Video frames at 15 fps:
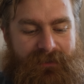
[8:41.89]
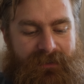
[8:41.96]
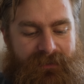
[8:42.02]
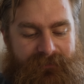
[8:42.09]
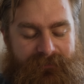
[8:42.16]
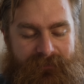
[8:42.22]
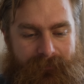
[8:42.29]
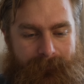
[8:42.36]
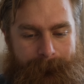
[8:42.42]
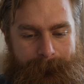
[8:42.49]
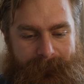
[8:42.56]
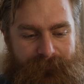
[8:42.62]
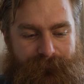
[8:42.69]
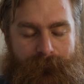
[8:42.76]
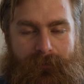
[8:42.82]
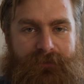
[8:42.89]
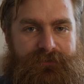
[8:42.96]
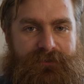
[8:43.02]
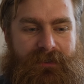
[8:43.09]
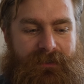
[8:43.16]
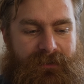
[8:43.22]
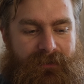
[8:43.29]
And if
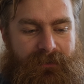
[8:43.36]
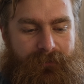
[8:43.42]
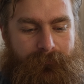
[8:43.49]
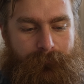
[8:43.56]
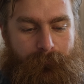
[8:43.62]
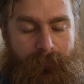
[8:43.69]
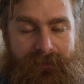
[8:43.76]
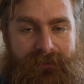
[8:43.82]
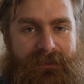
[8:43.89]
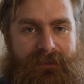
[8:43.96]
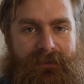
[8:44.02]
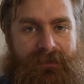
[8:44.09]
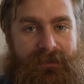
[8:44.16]
Russia are willing,